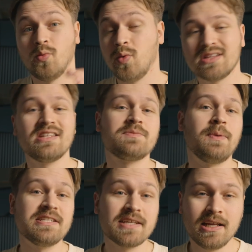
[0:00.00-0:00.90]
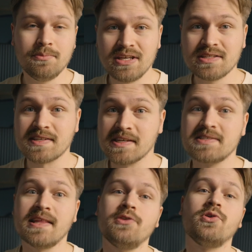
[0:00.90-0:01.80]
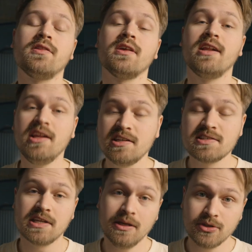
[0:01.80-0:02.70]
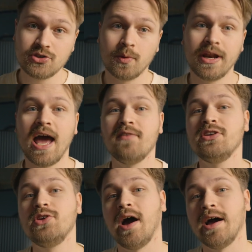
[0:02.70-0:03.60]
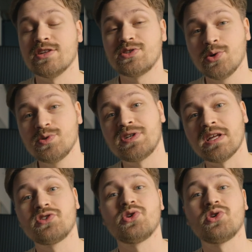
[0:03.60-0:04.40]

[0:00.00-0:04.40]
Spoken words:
What this basically means is that you get the cleanest image when having your ISO set